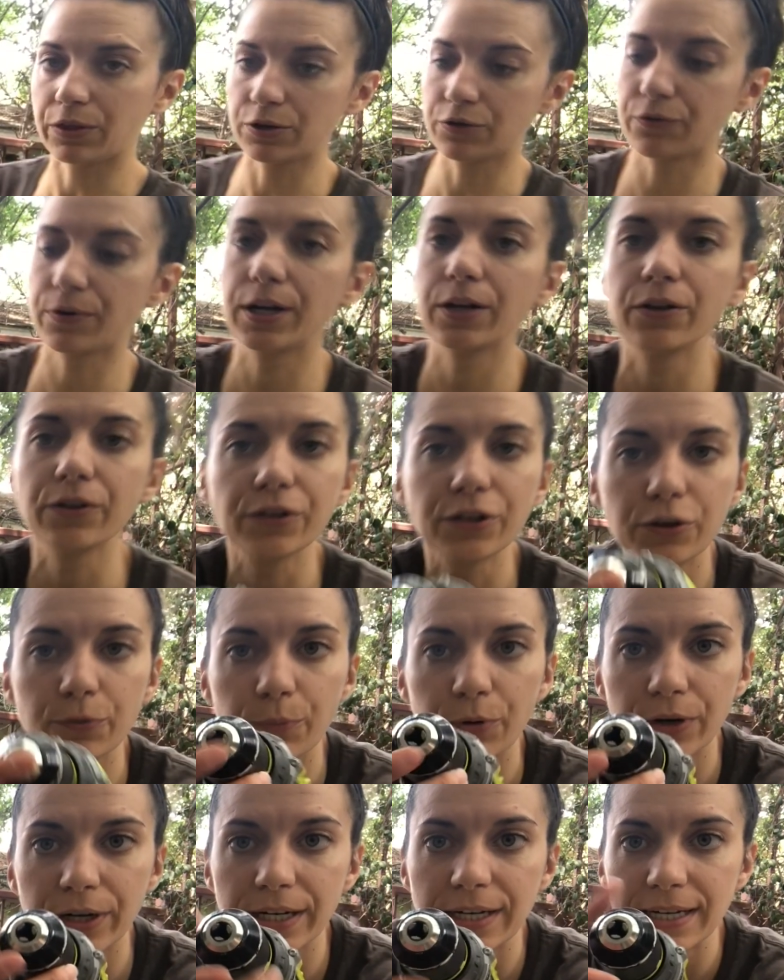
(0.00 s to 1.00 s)
a drill, you
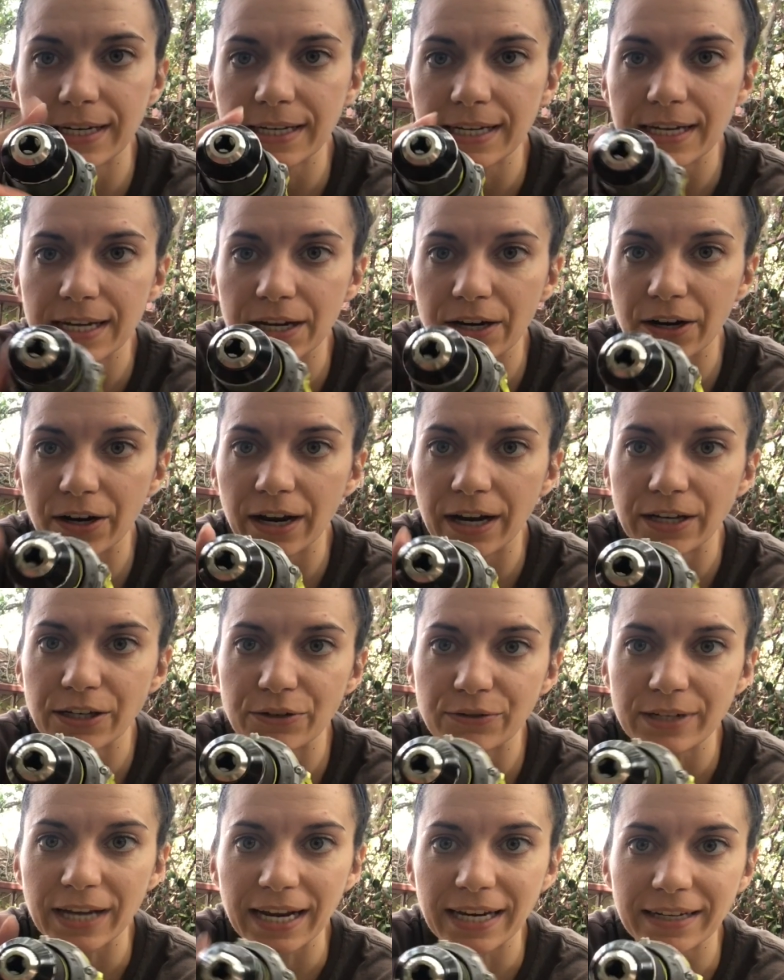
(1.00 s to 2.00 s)
put it in here and
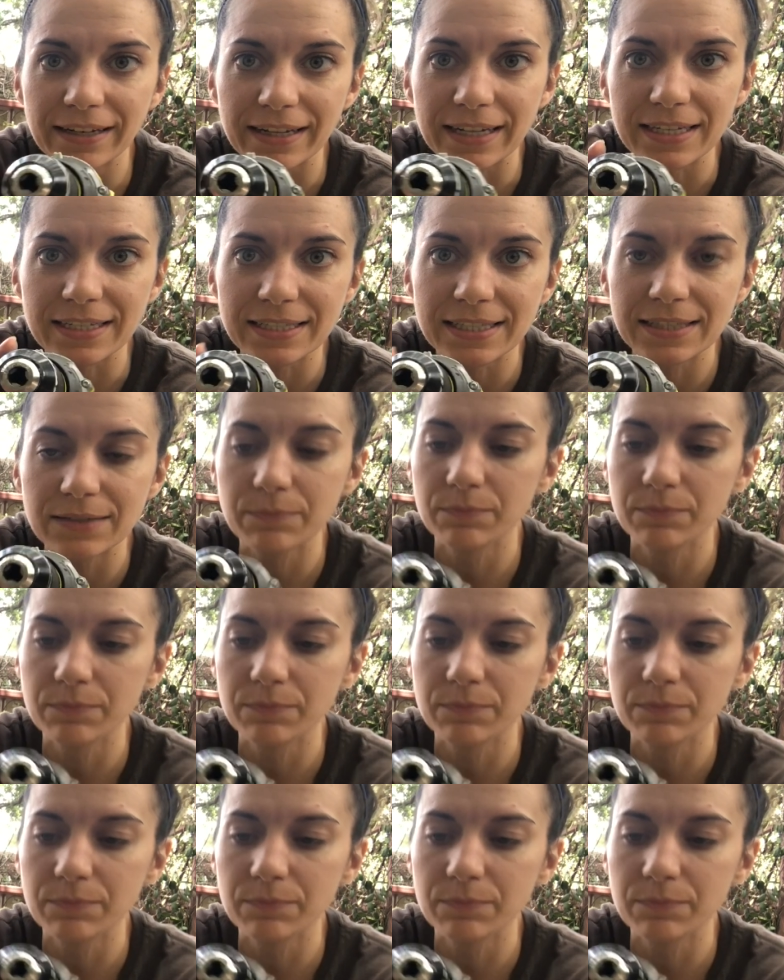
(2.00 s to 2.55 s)
you tighten this,